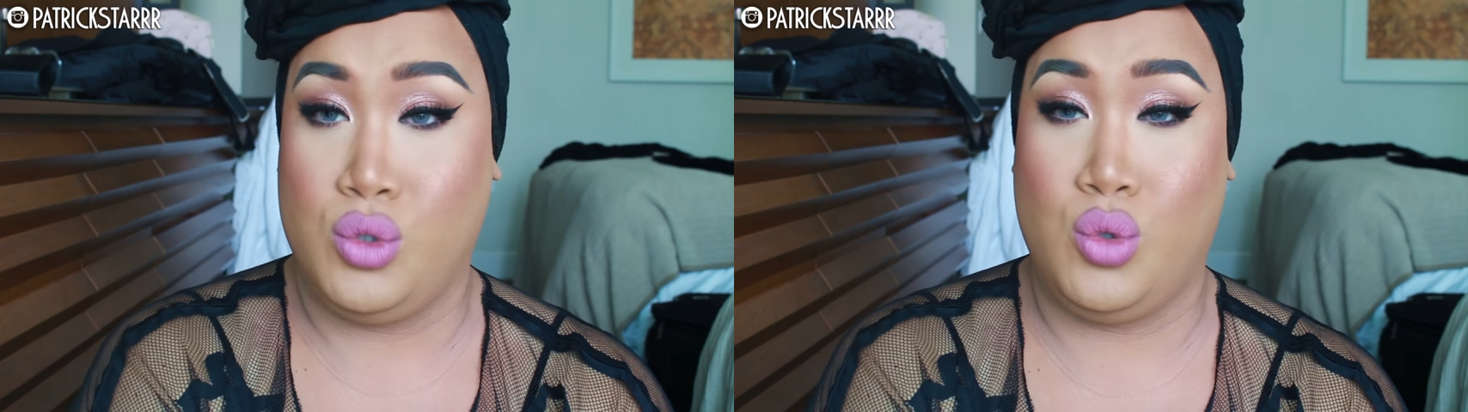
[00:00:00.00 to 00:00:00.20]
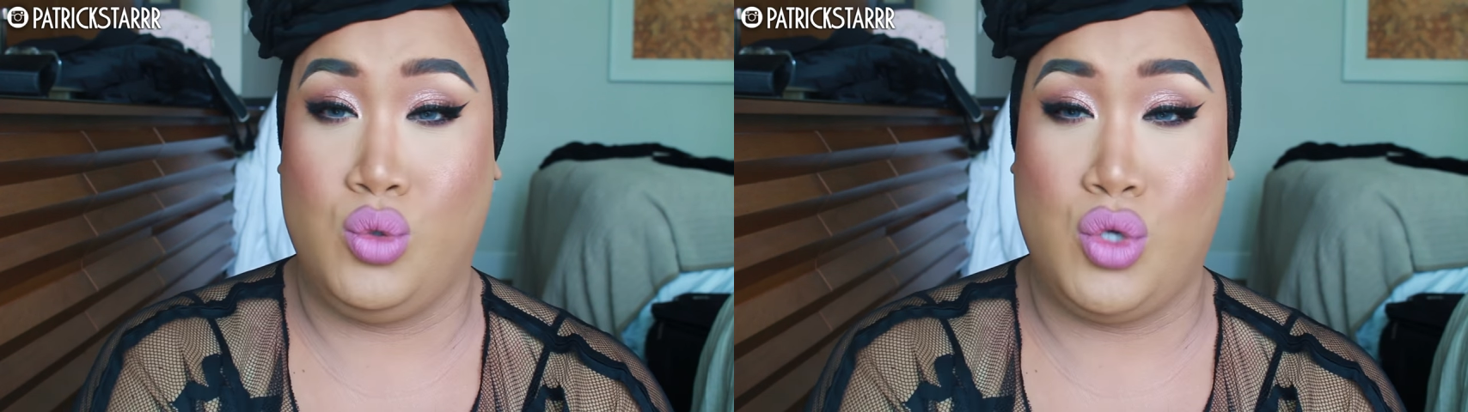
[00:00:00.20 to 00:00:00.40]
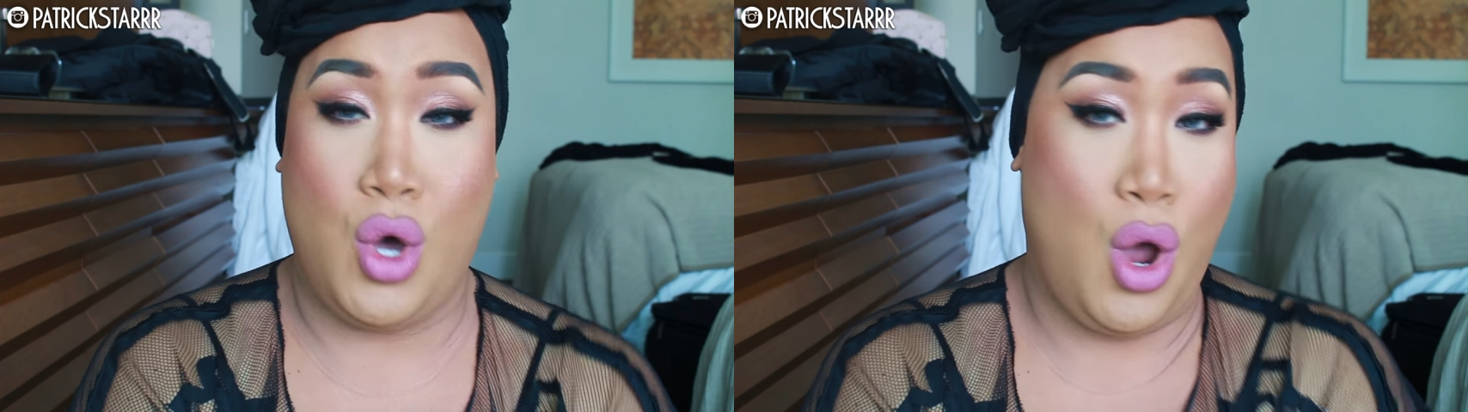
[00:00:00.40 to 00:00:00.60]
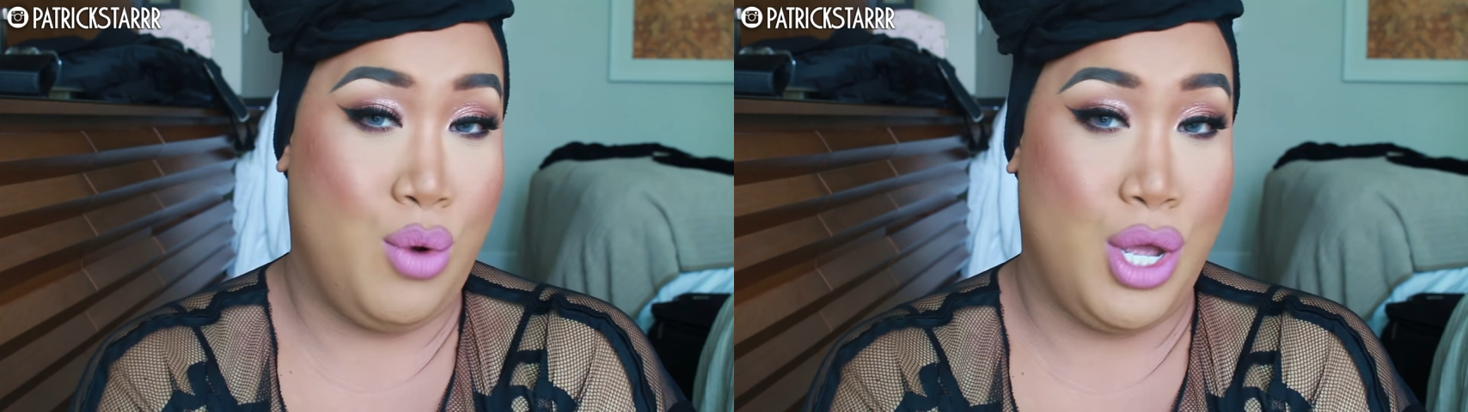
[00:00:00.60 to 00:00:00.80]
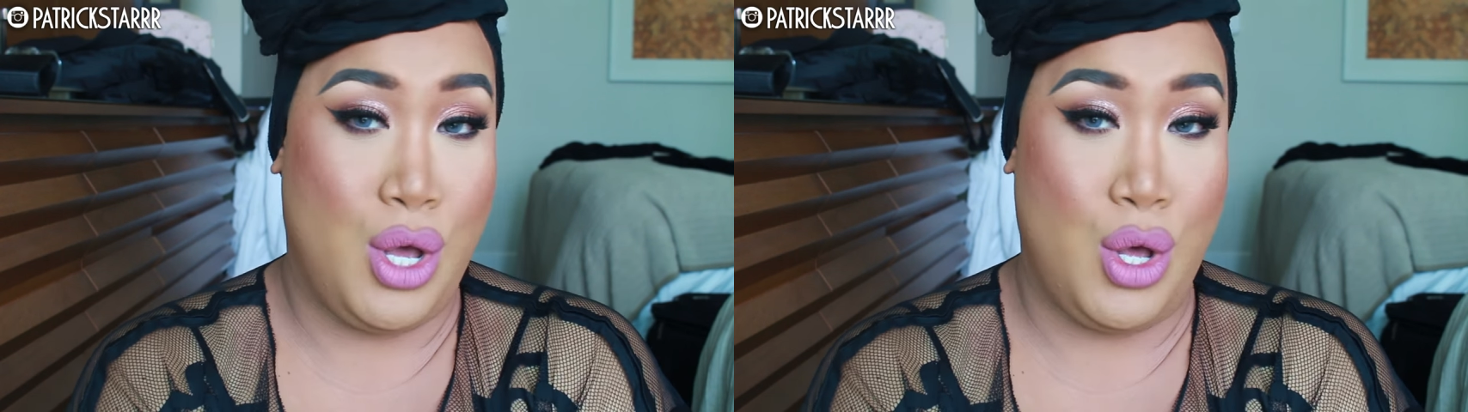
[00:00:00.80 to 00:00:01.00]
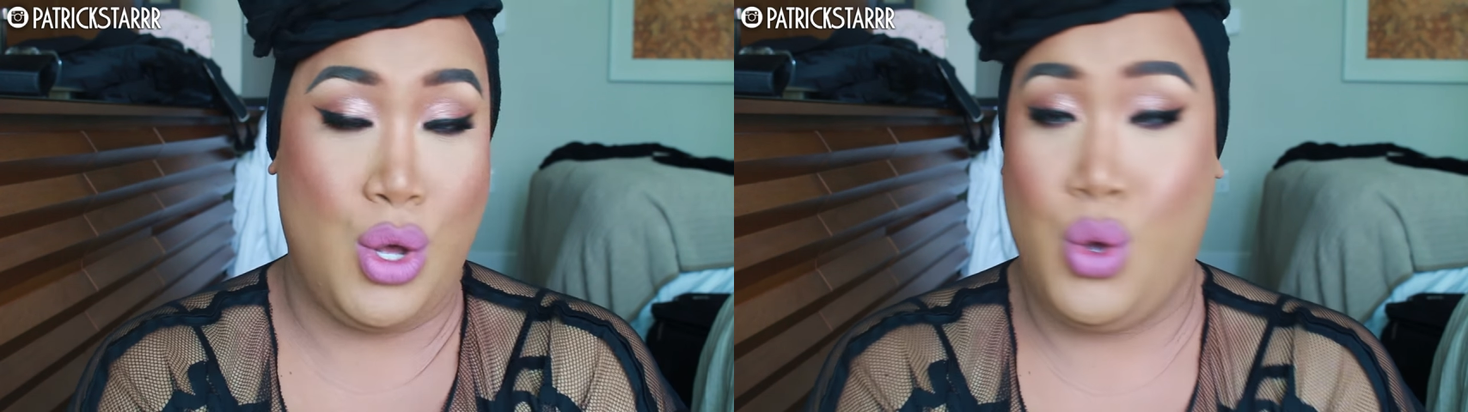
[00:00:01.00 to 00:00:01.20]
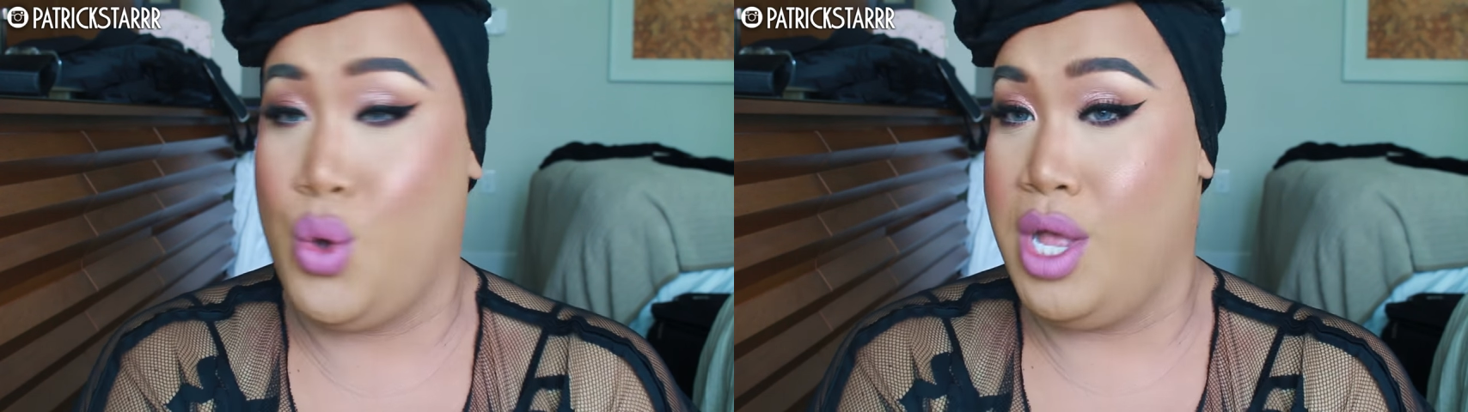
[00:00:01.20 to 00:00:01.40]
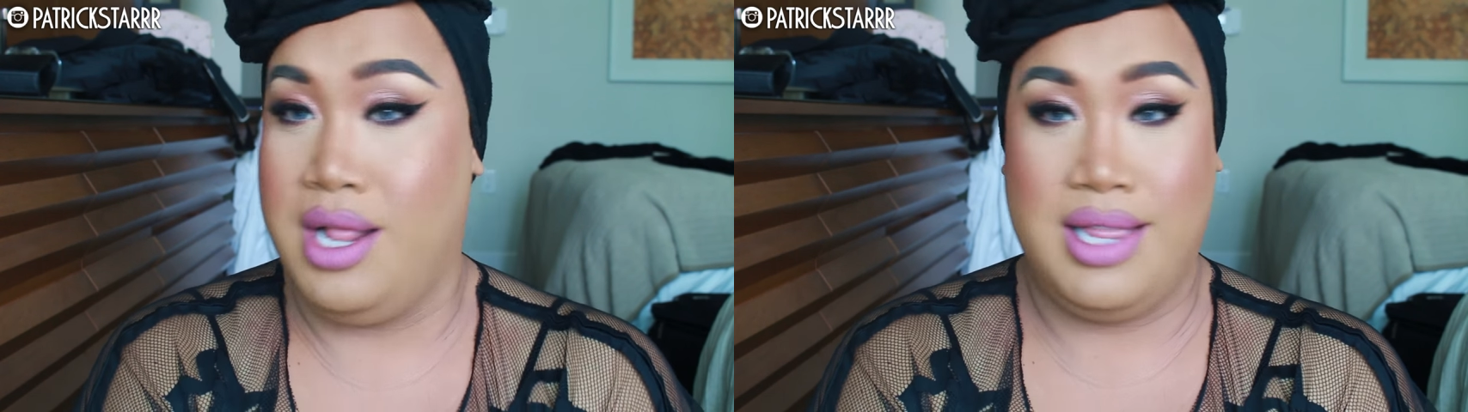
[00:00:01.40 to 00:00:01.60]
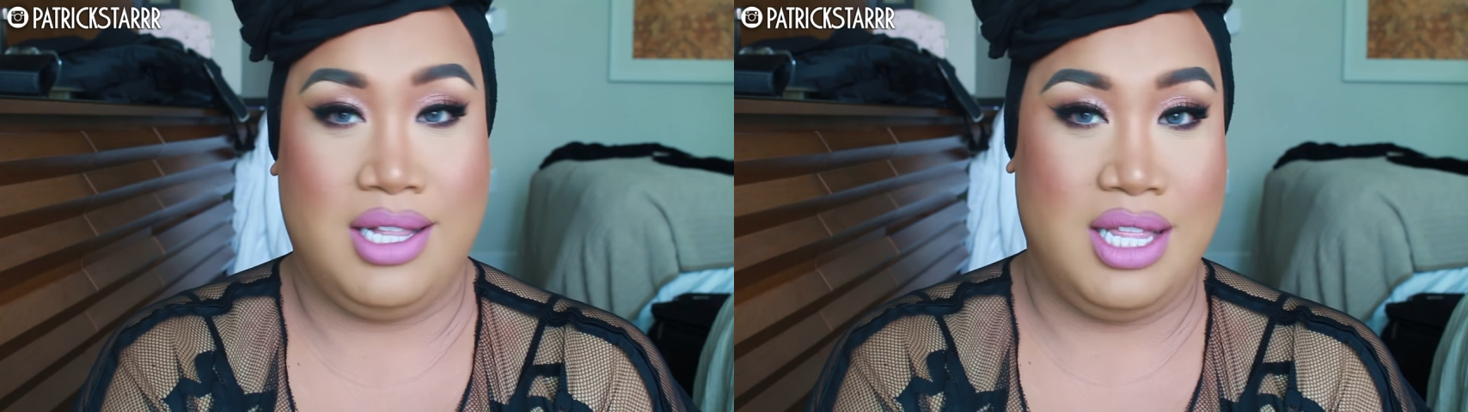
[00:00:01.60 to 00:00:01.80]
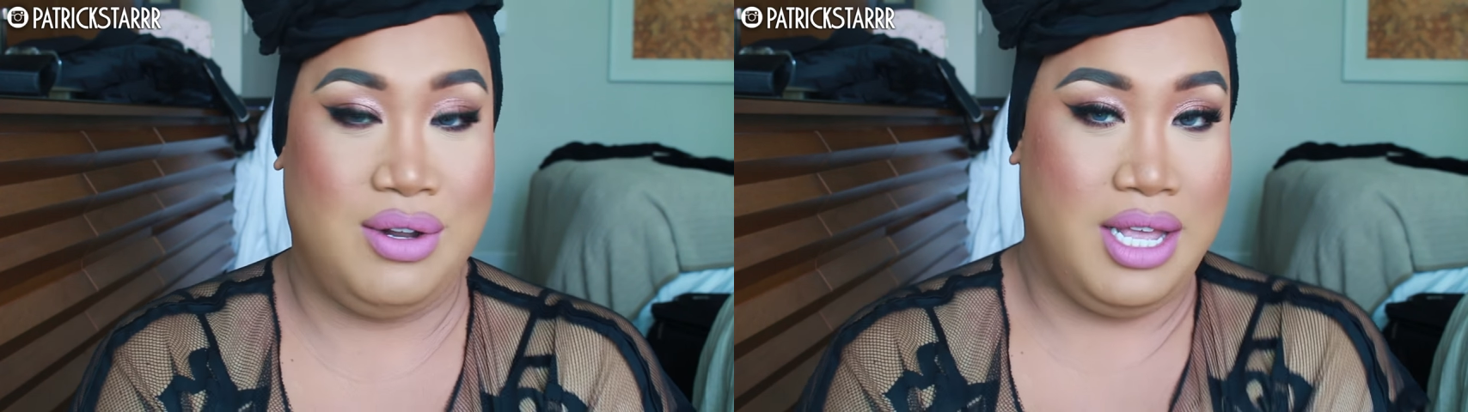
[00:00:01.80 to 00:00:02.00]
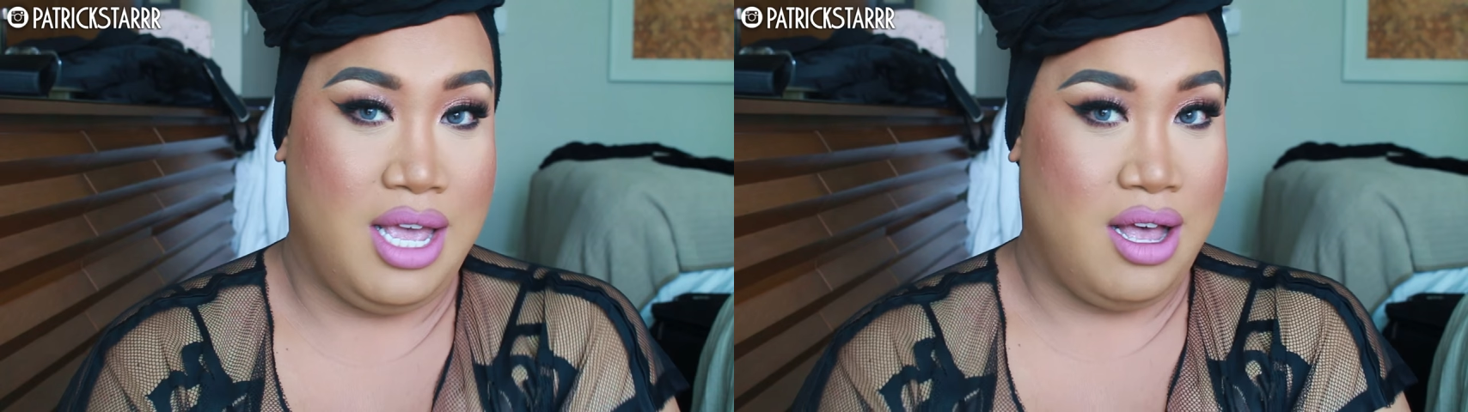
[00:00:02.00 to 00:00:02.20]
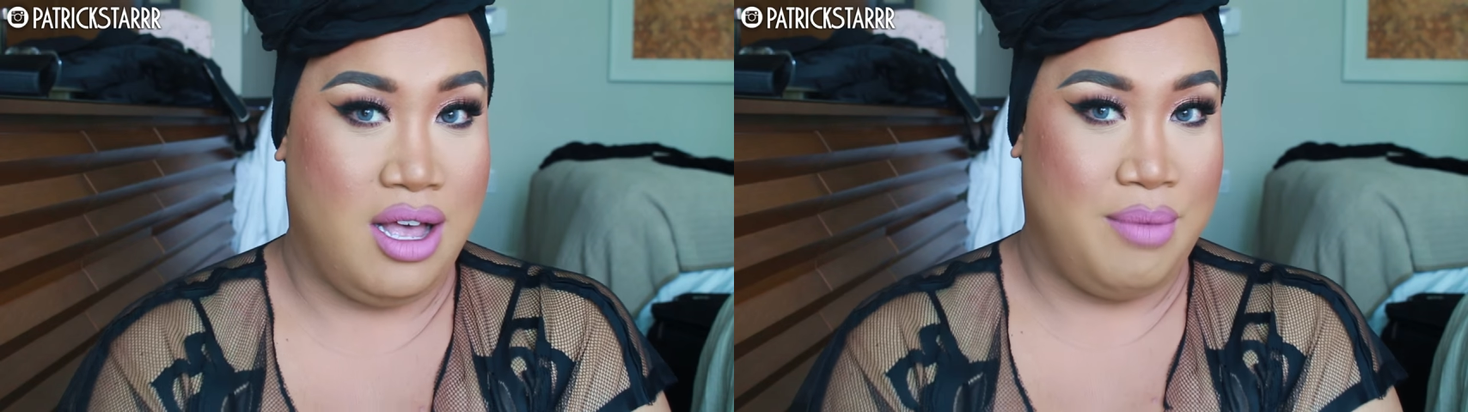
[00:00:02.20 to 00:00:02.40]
tutorial. Like literally